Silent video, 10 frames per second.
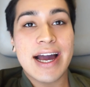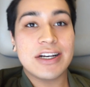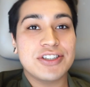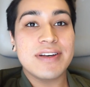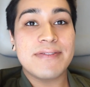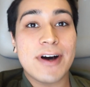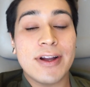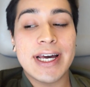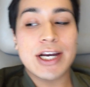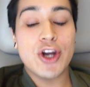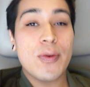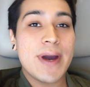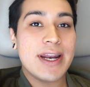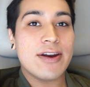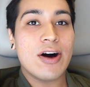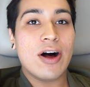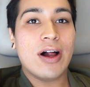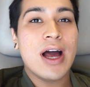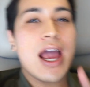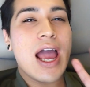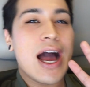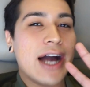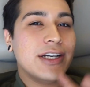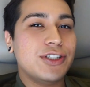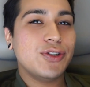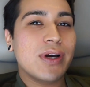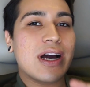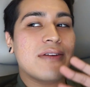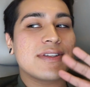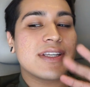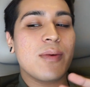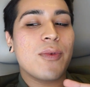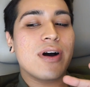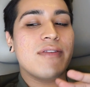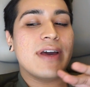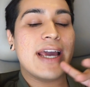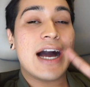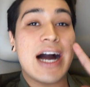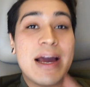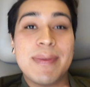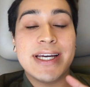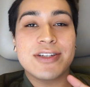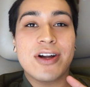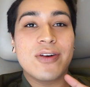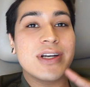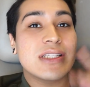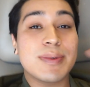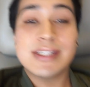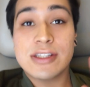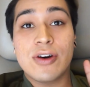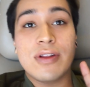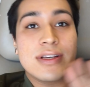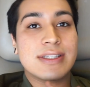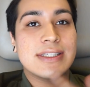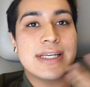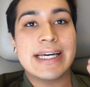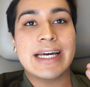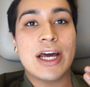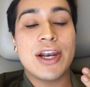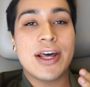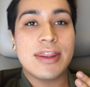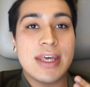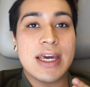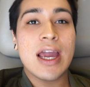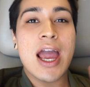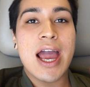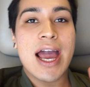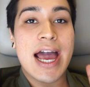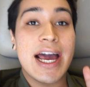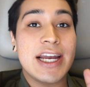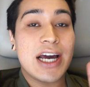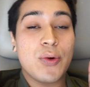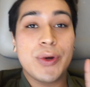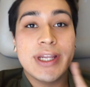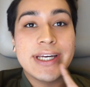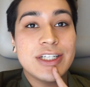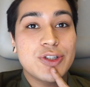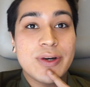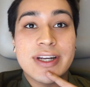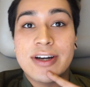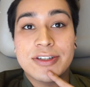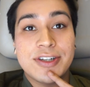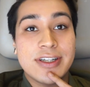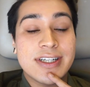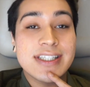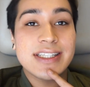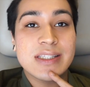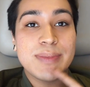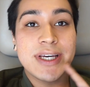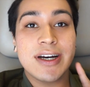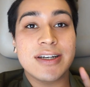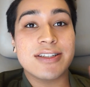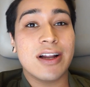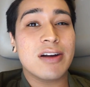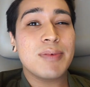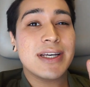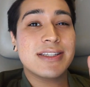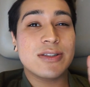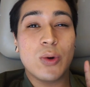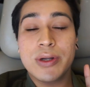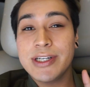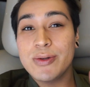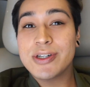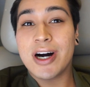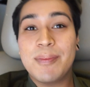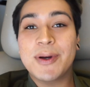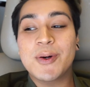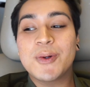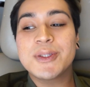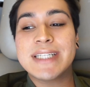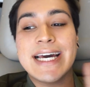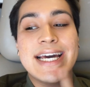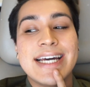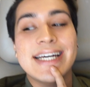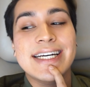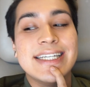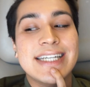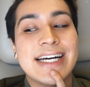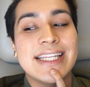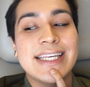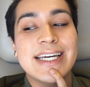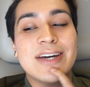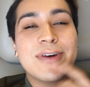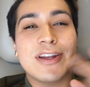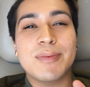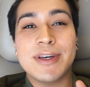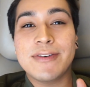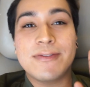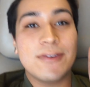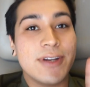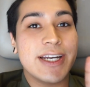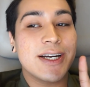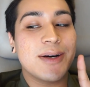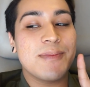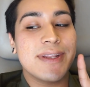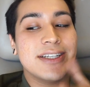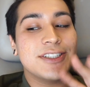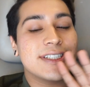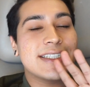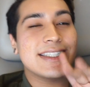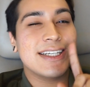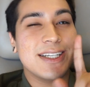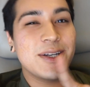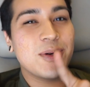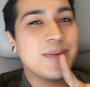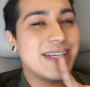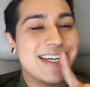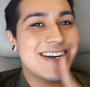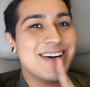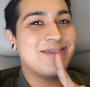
I actually felt like no pain at all. I do have somewhat of a high pain tolerance, but still this is like nothing. And I really enjoy that Dr. Dhir does this because all the places only do topicals, and I think I'd rather be fully numb than just a little bit numb.